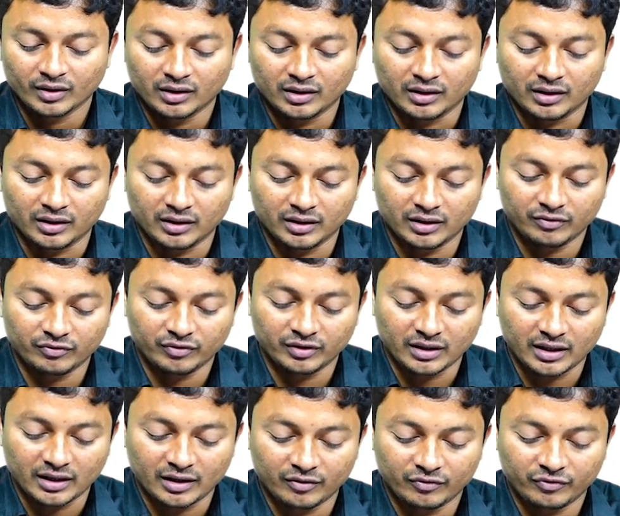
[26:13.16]
Here we
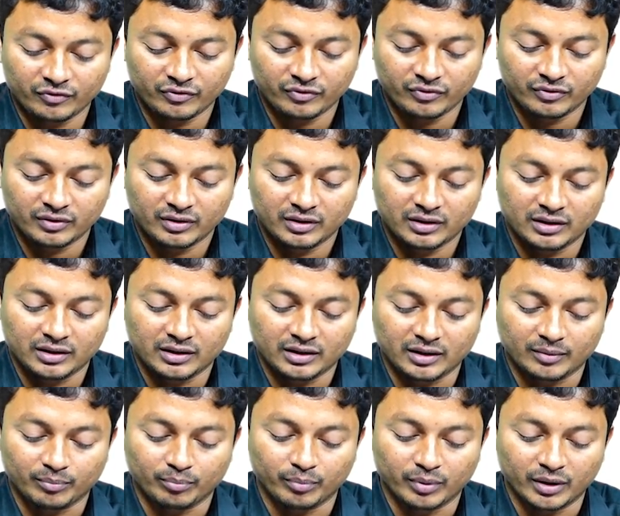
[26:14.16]
have
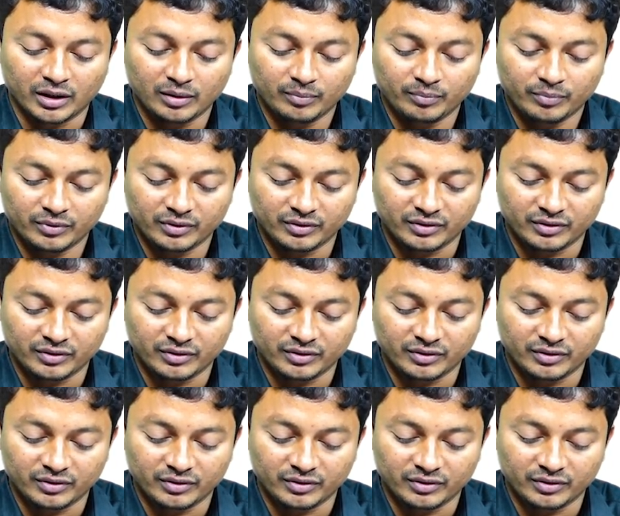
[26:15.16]
a bulb.